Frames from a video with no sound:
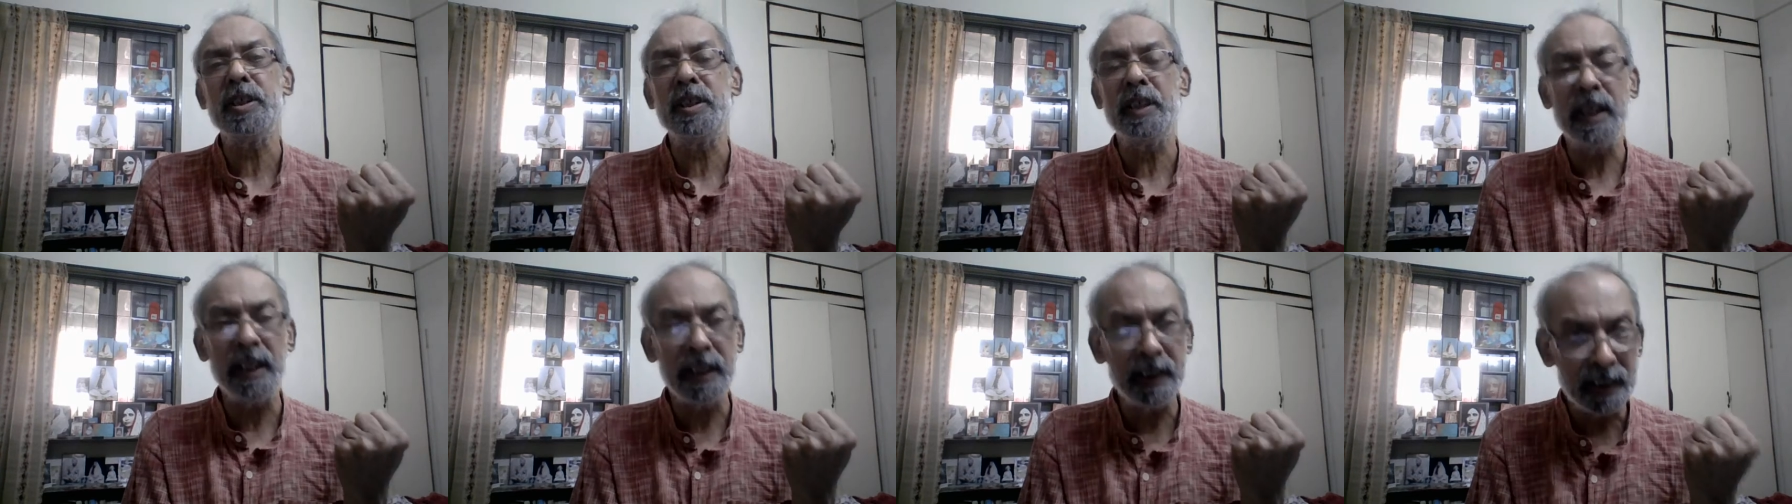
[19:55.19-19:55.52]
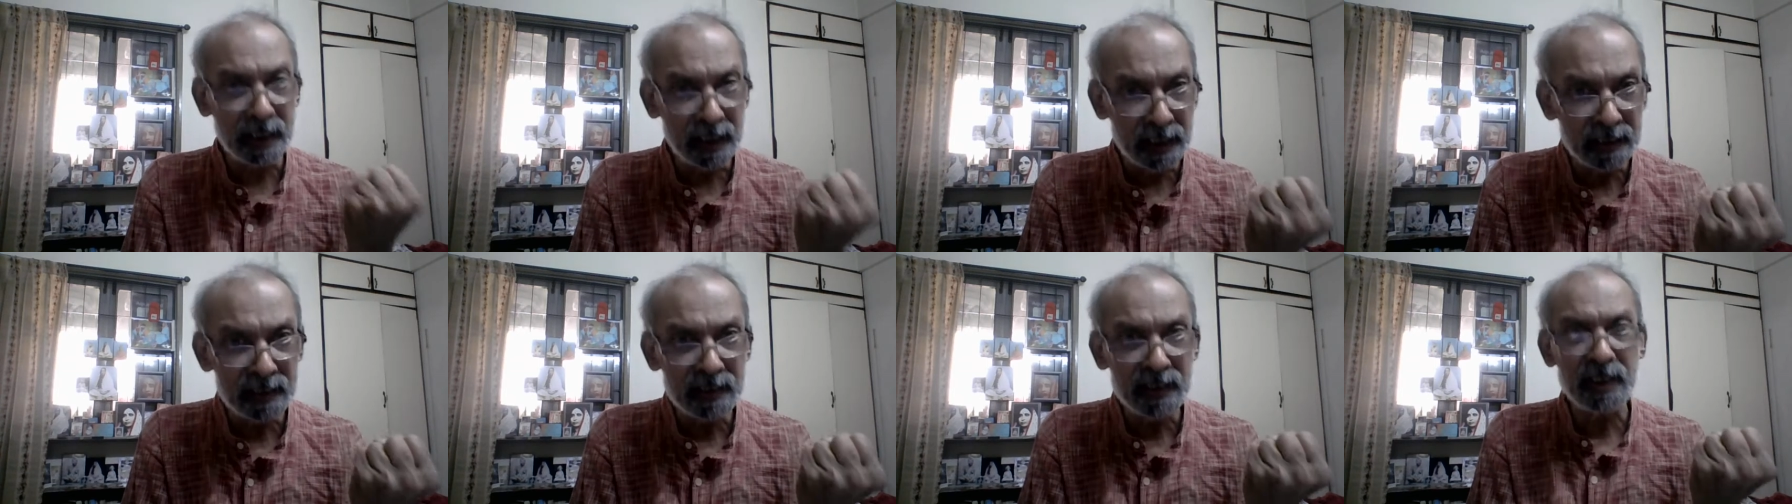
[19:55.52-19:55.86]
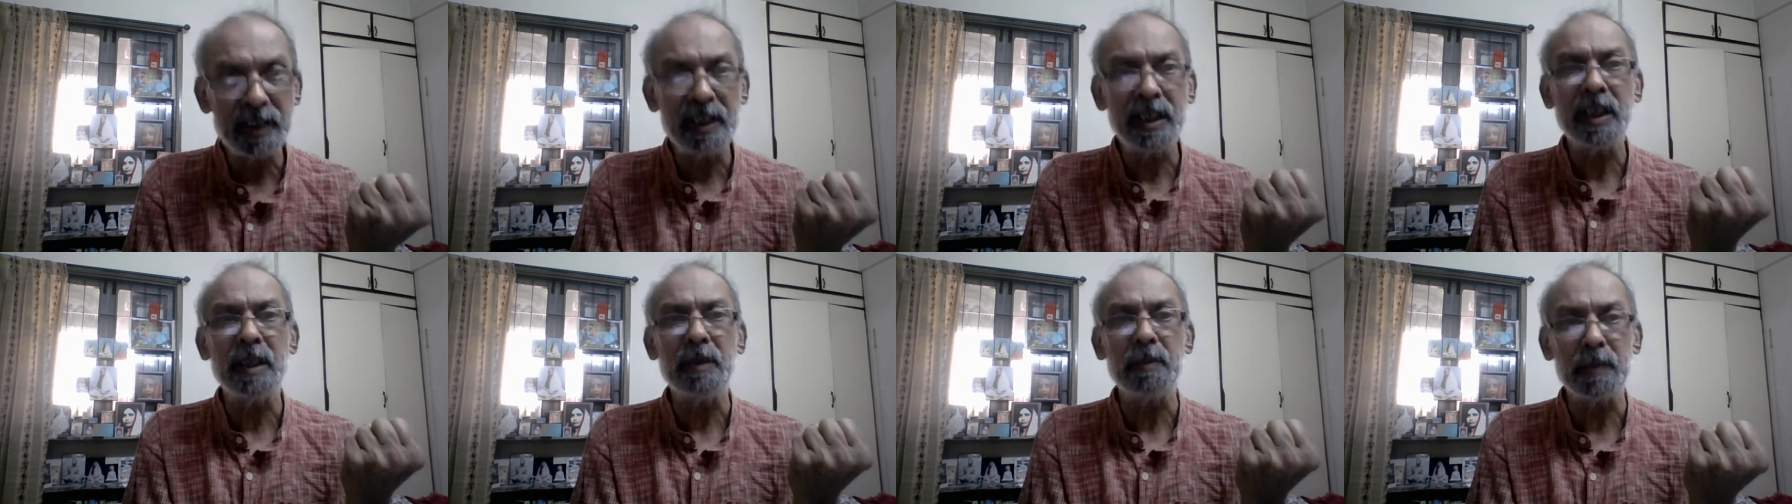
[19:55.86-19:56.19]
And then Sri
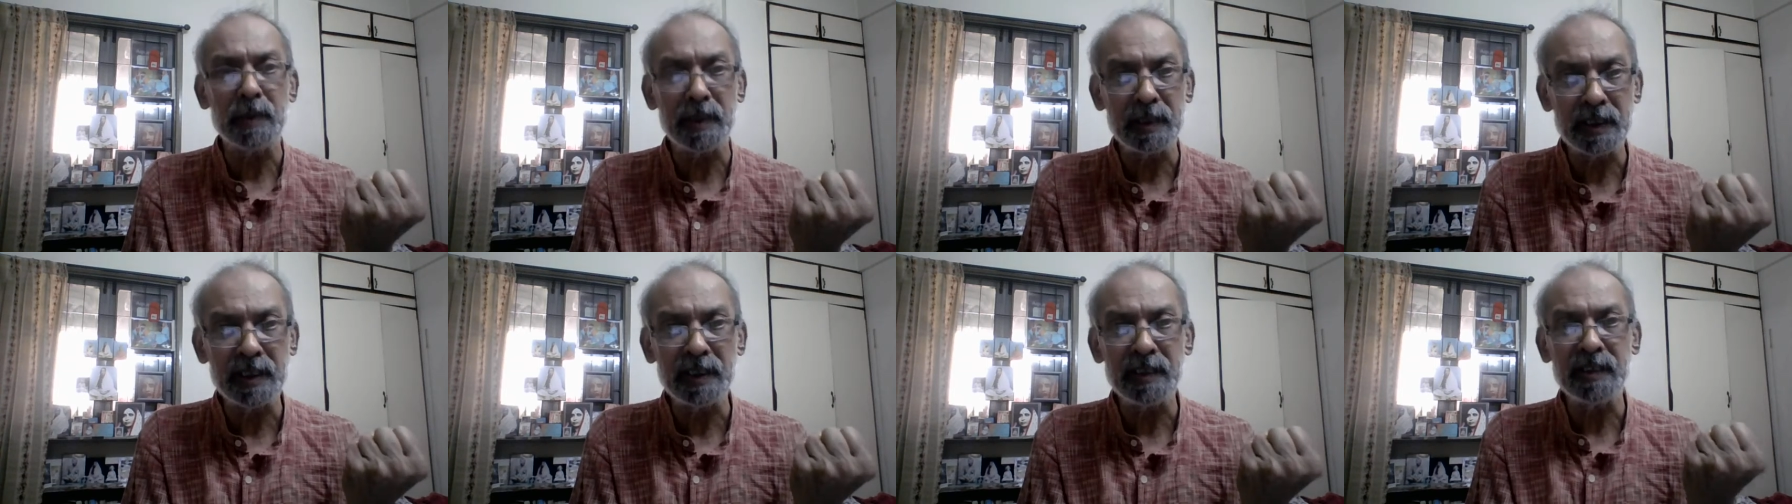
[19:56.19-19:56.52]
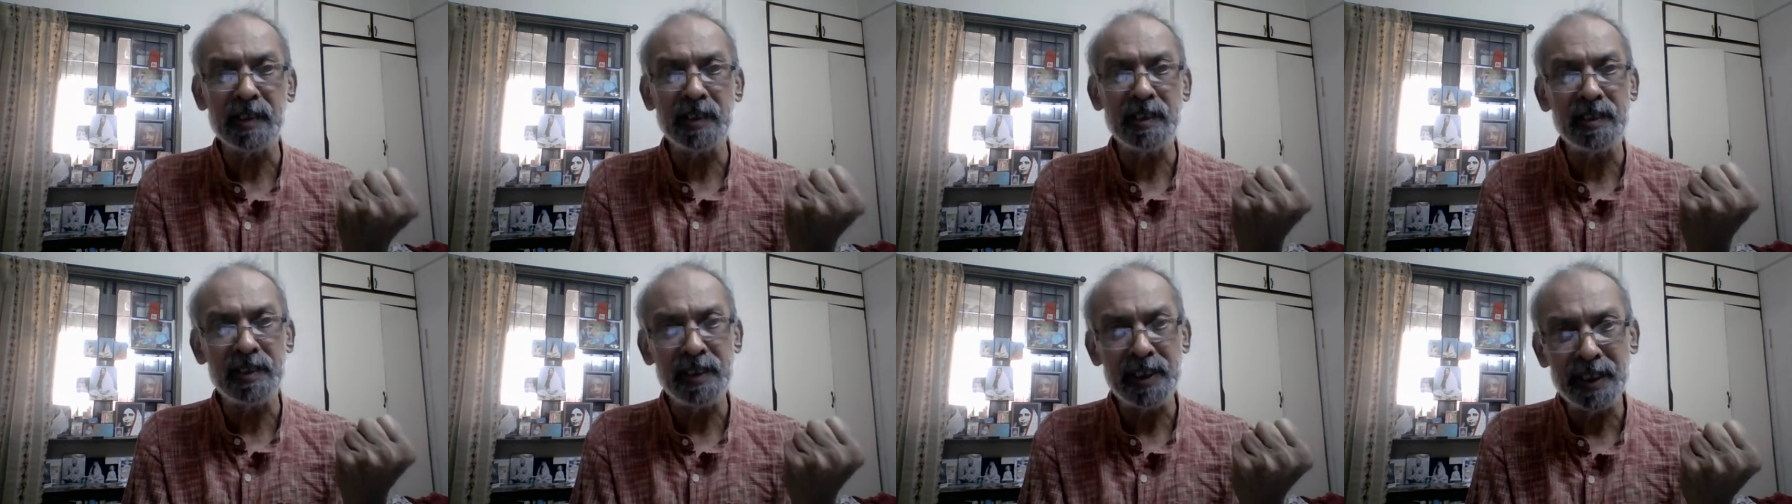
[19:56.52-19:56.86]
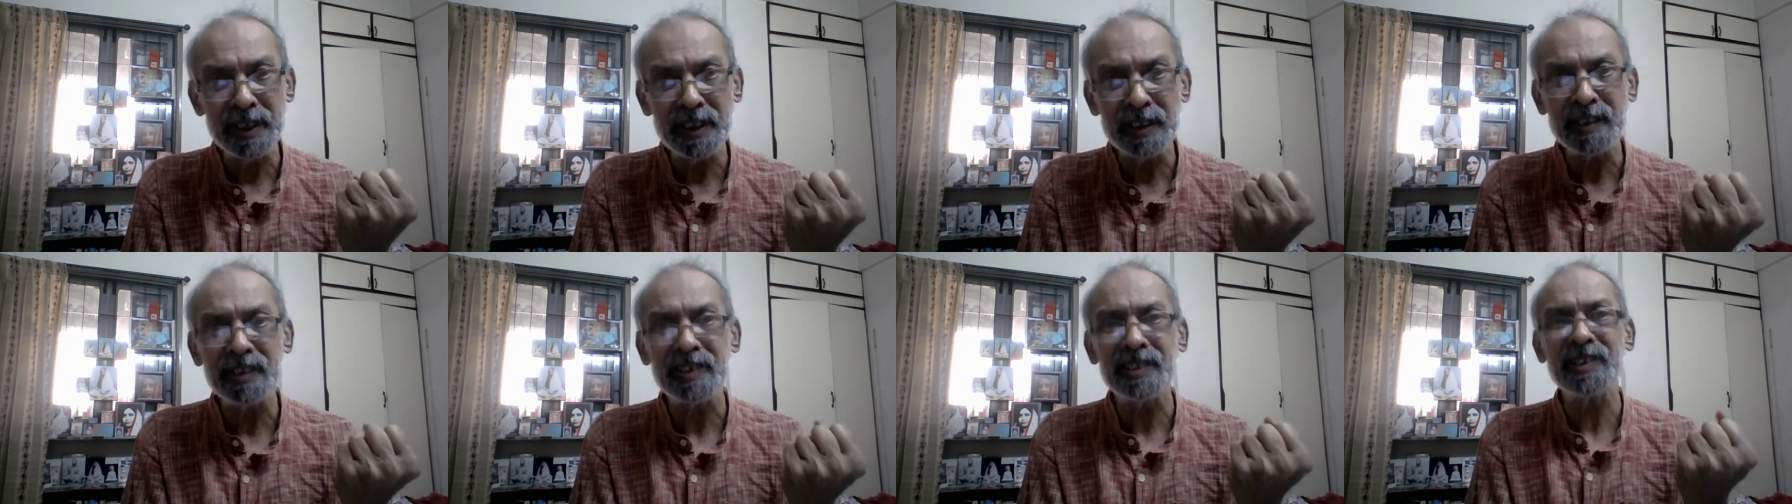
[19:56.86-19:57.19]
Ramakrishna says, yes.